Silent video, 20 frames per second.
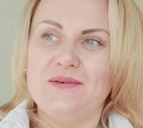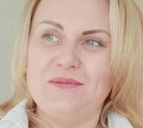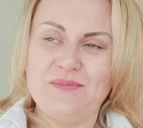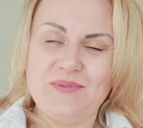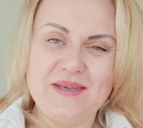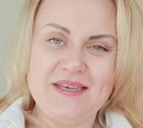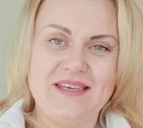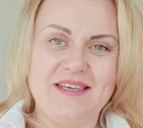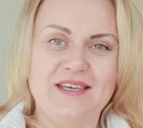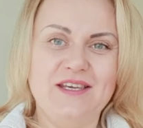
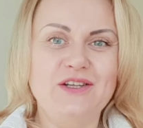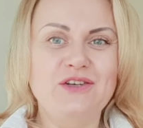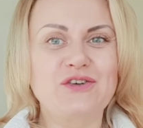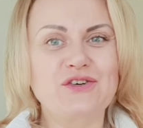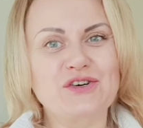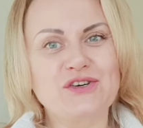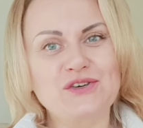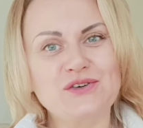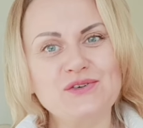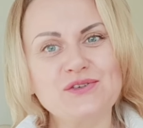B,
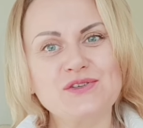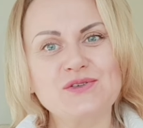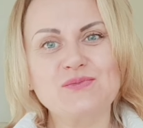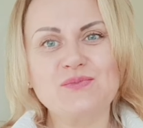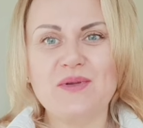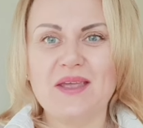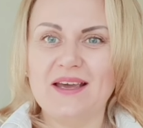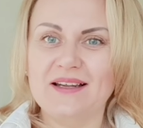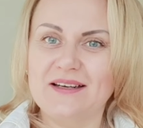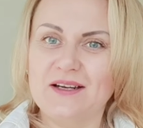introduce
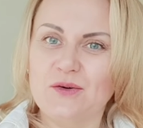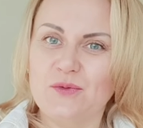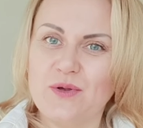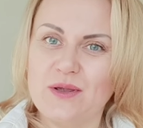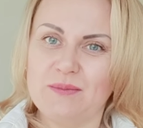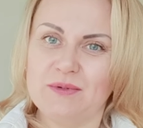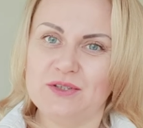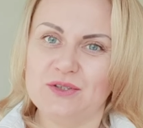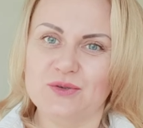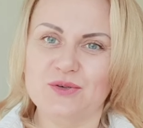men and
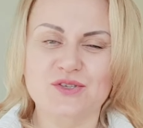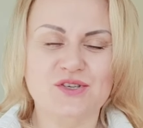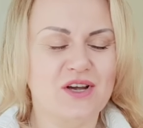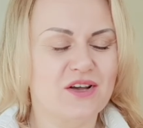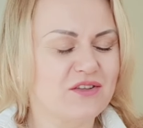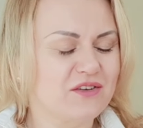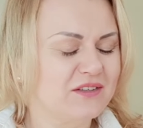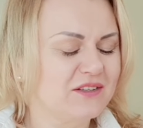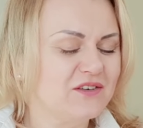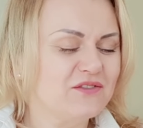women to each
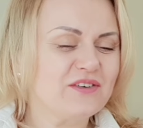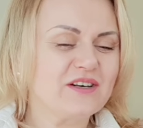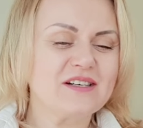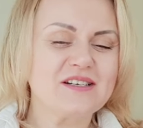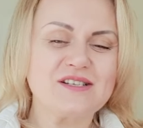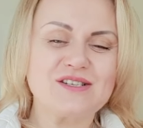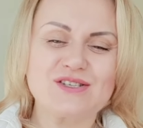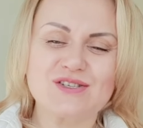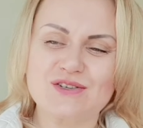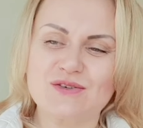other in a
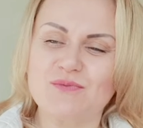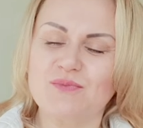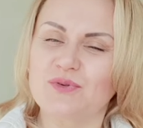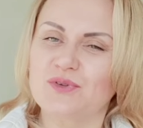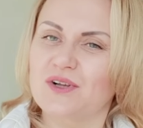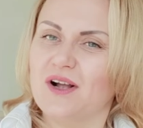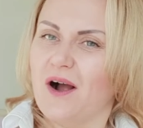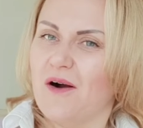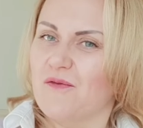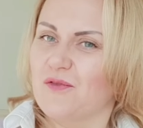very
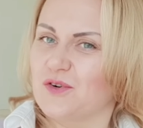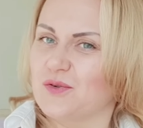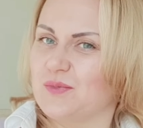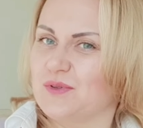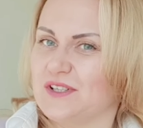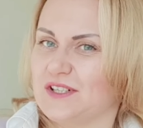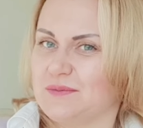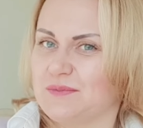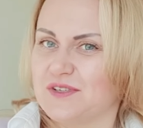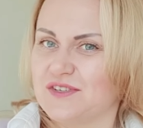simple,
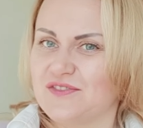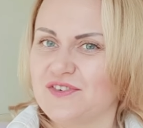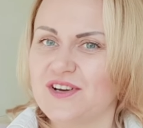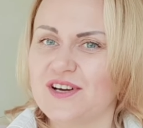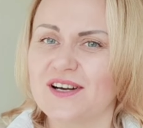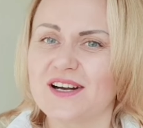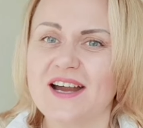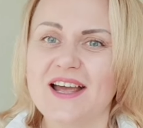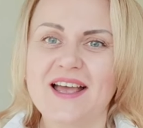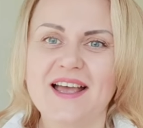comfortable
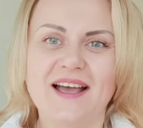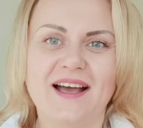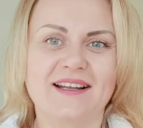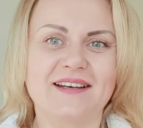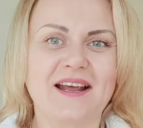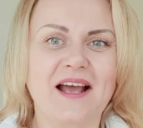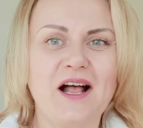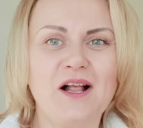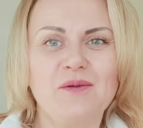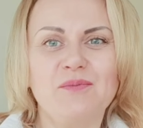atmosphere and
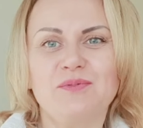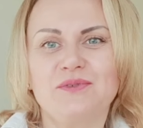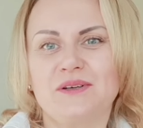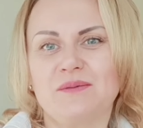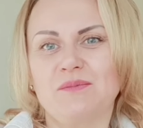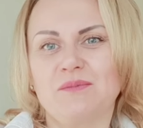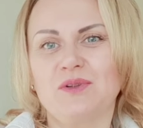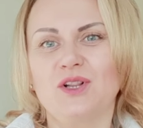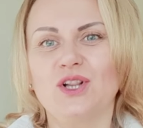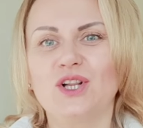help
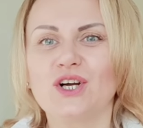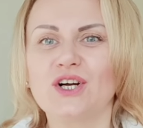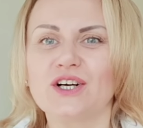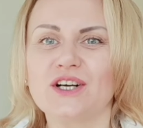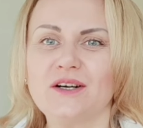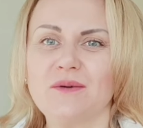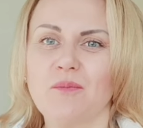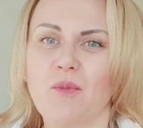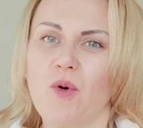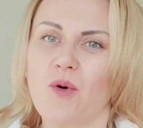them
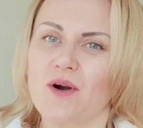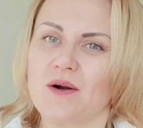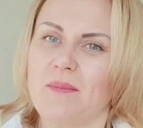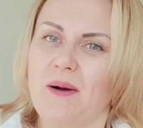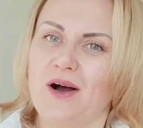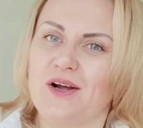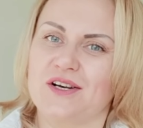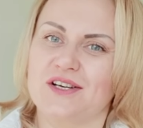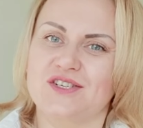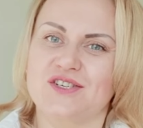learn more
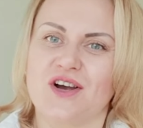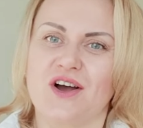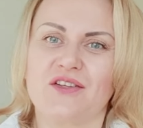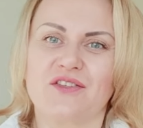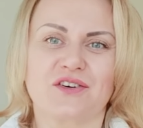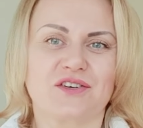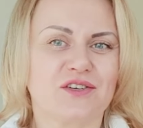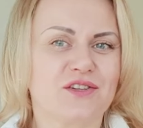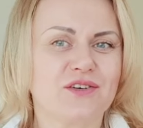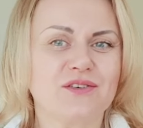about each
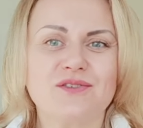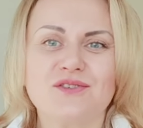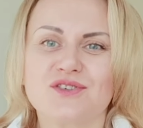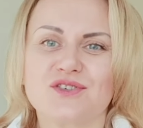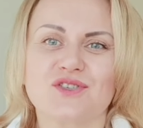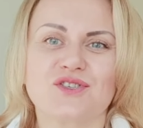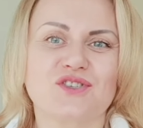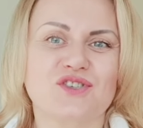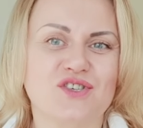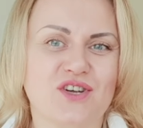other through
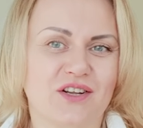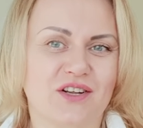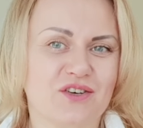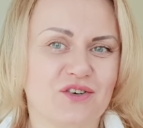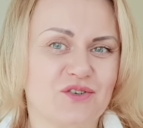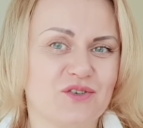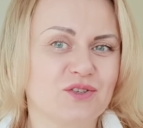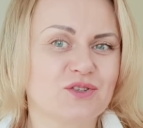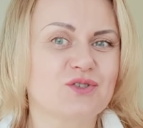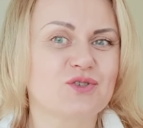just
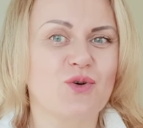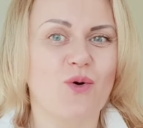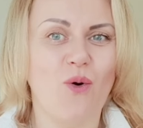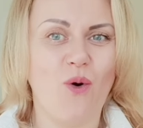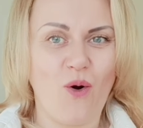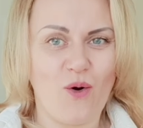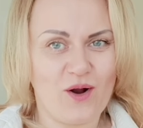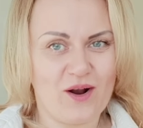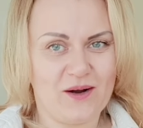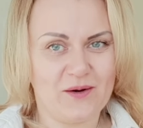general
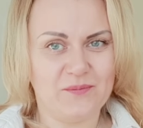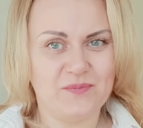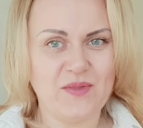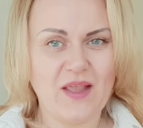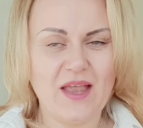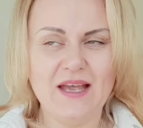talk.